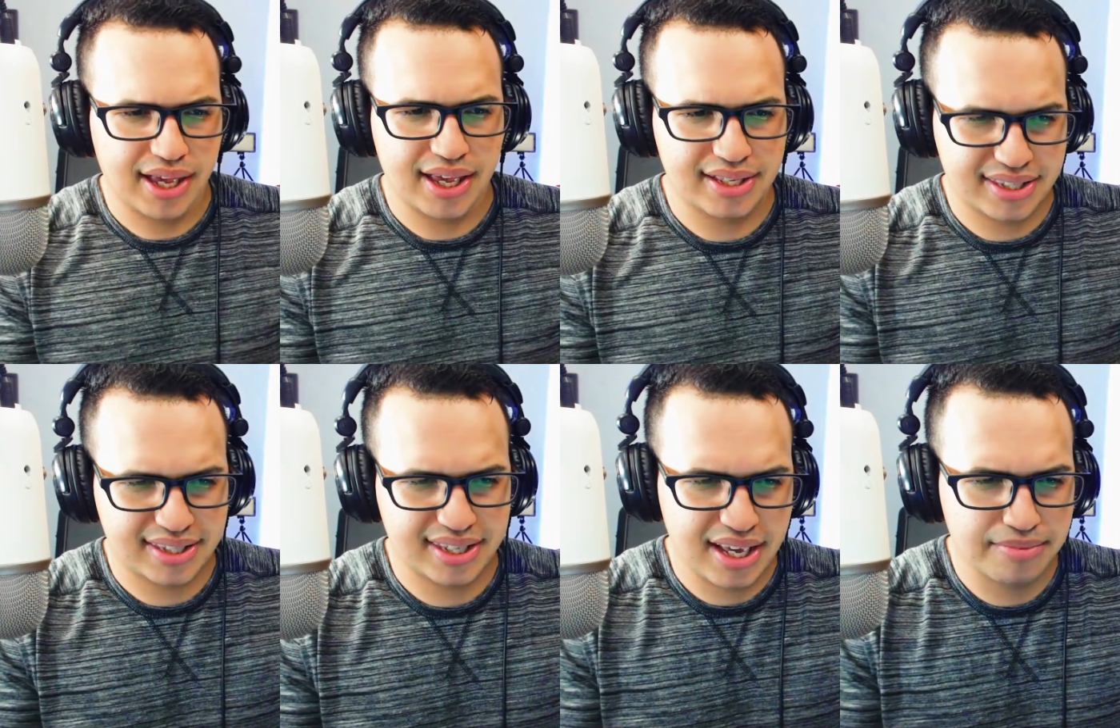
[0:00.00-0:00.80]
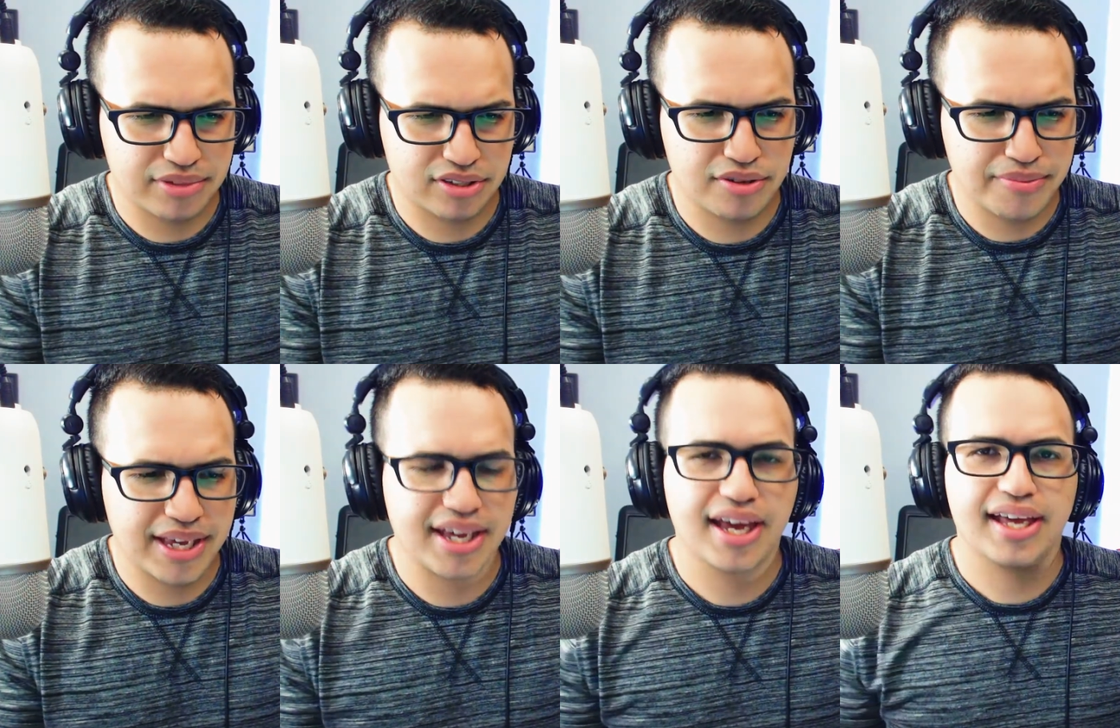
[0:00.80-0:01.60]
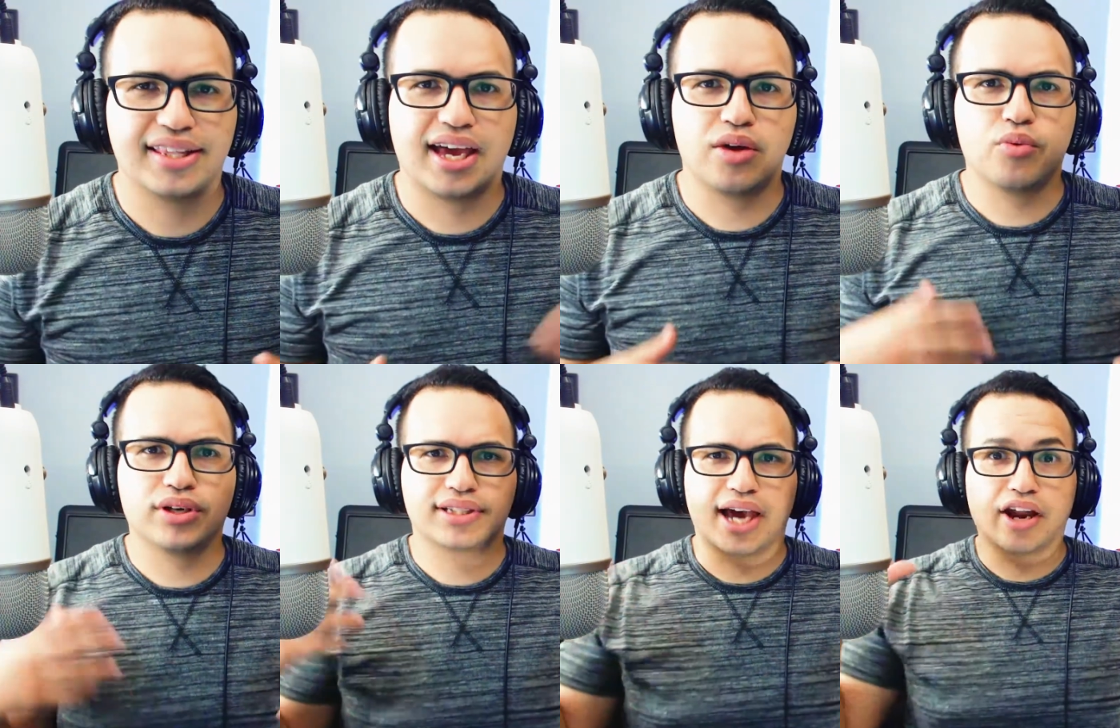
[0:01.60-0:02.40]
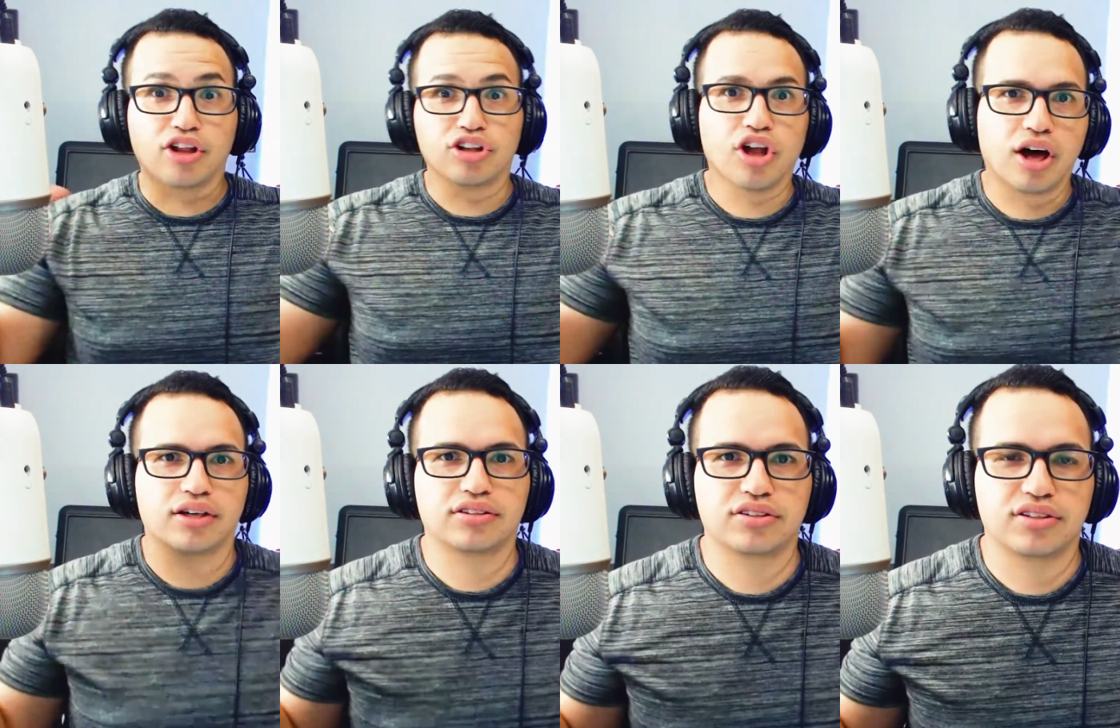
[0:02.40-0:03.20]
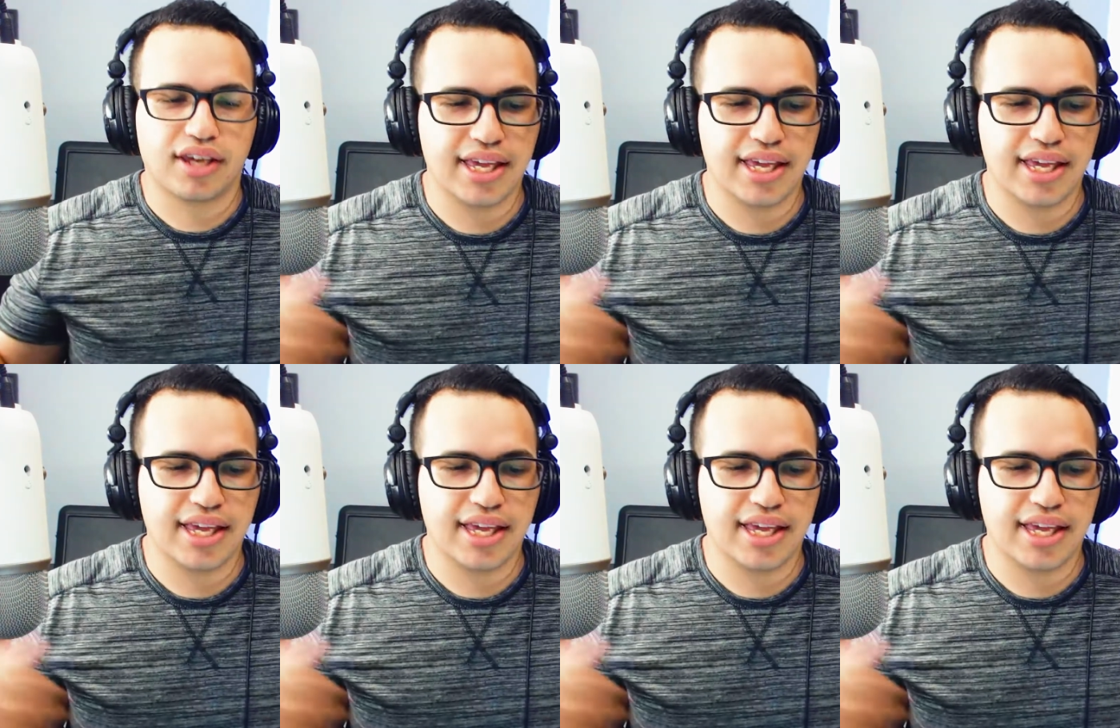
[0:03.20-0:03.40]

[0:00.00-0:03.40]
seems to be that he was kind of lost.